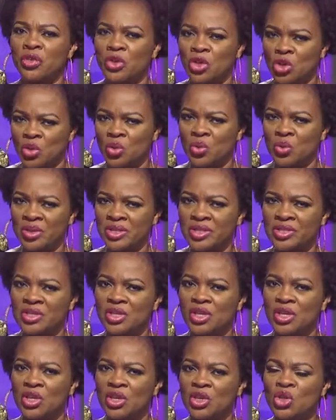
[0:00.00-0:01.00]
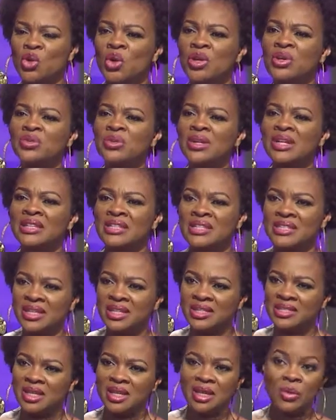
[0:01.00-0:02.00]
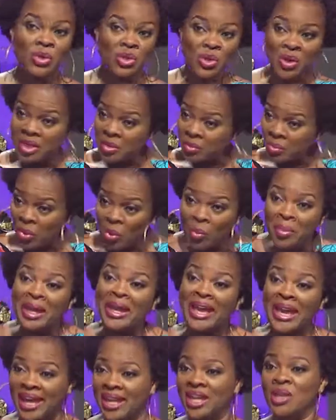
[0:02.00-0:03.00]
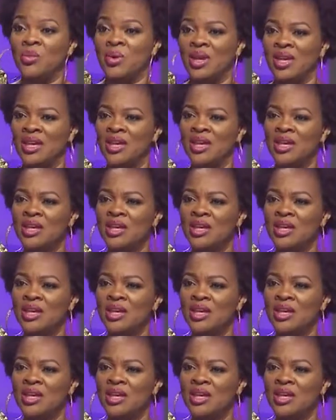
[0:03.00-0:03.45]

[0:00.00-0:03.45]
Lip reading: for you is, you're in real estate. Right. It was already booming anyway.